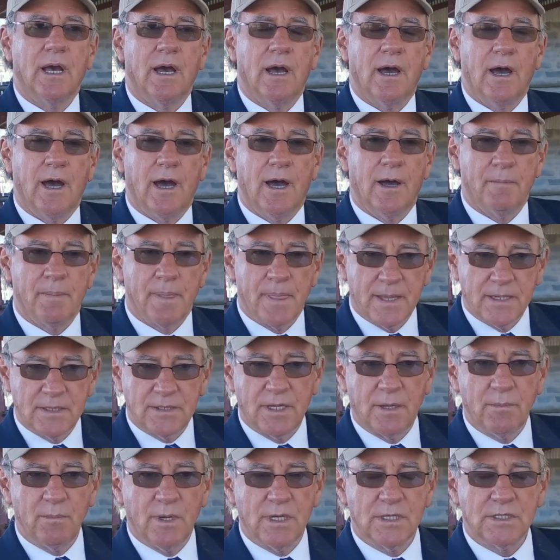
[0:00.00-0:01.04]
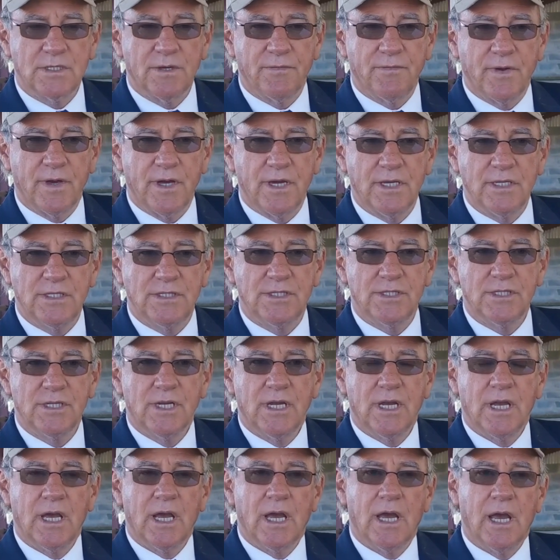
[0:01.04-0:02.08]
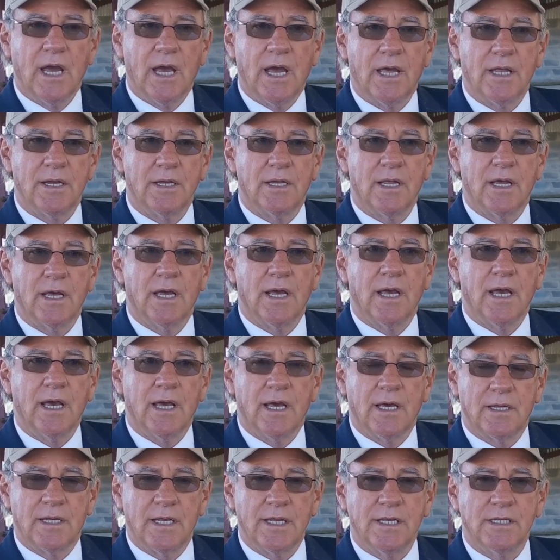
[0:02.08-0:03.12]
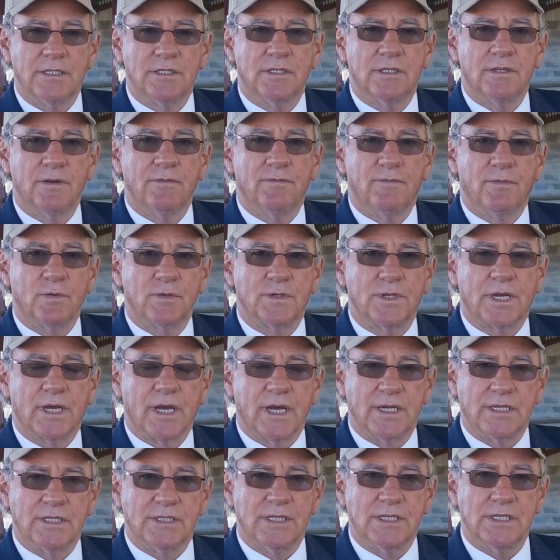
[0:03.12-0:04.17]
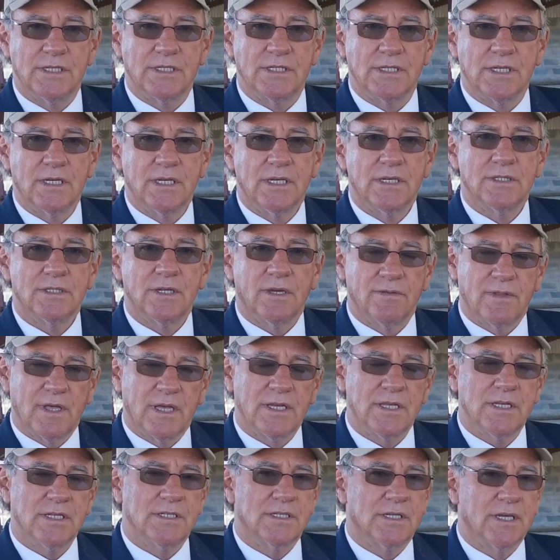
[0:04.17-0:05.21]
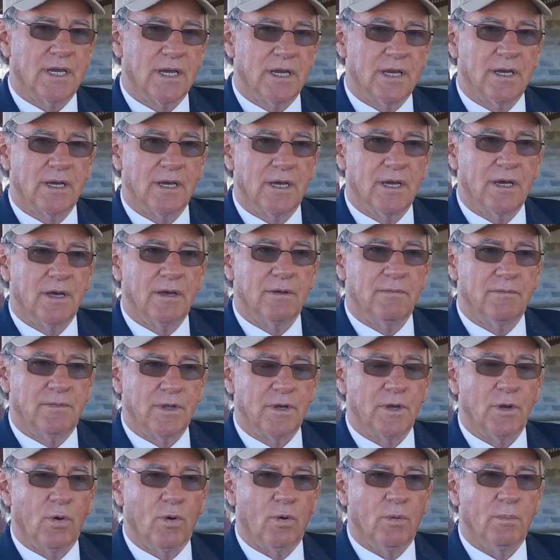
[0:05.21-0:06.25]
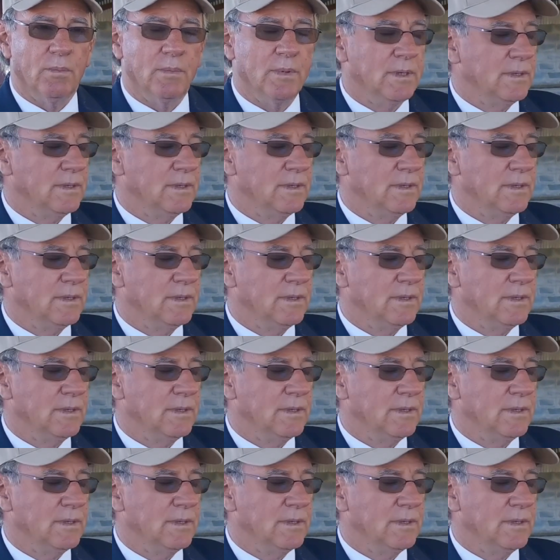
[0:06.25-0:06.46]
10 months of age and at least 40 kgs. So that is the norm.